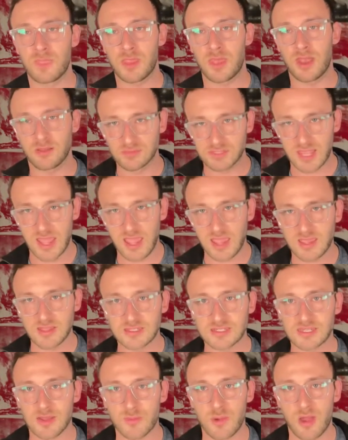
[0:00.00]
And I'm taking
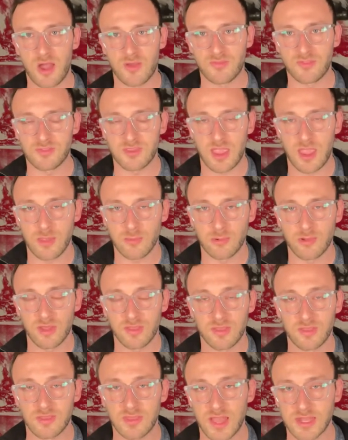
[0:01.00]
some off the table. I
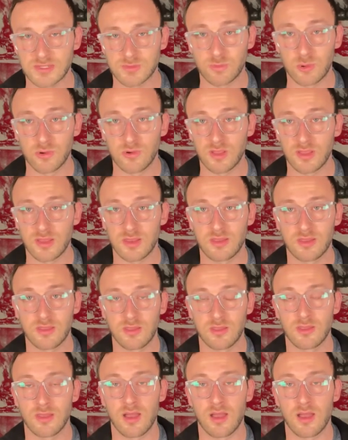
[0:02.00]
think that's prudent.